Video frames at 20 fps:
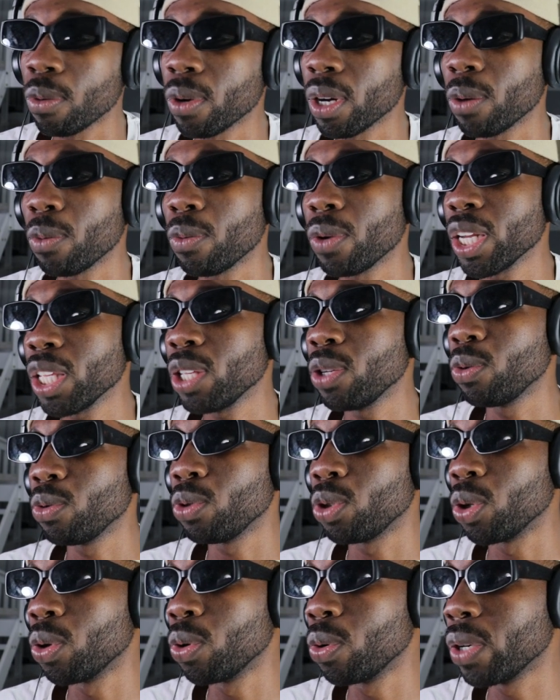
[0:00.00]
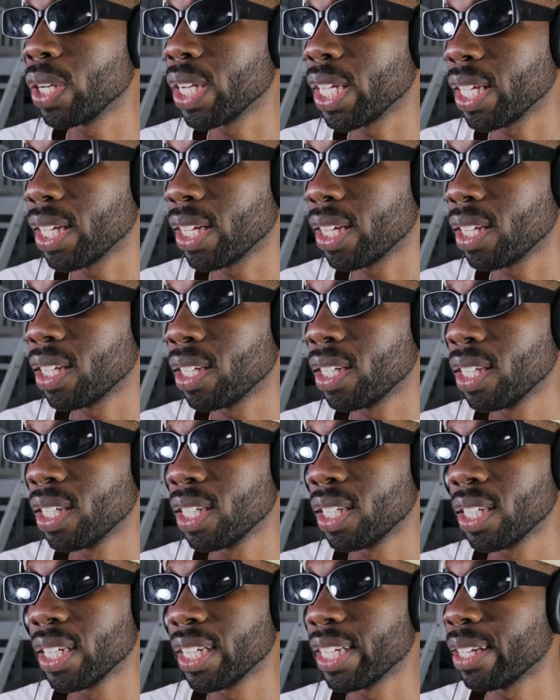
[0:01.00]
What what are you doing here?
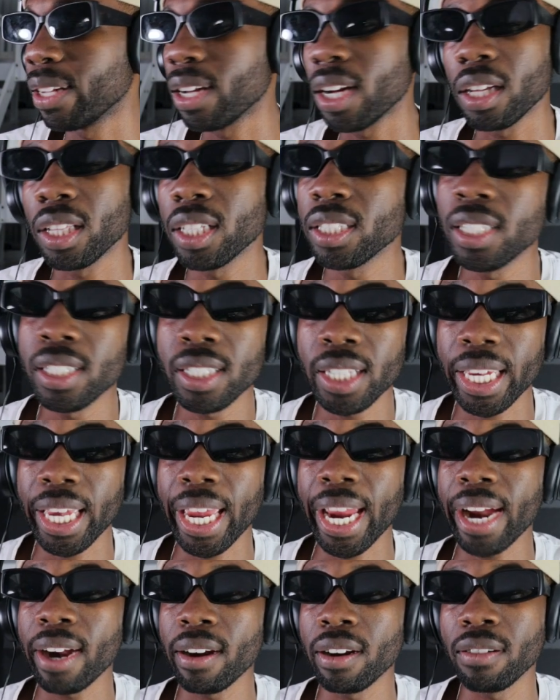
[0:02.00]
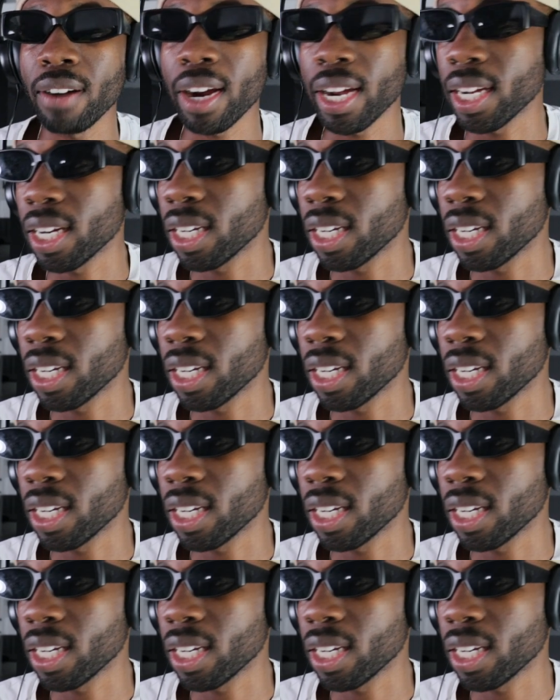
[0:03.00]
Uh, this is a Karen right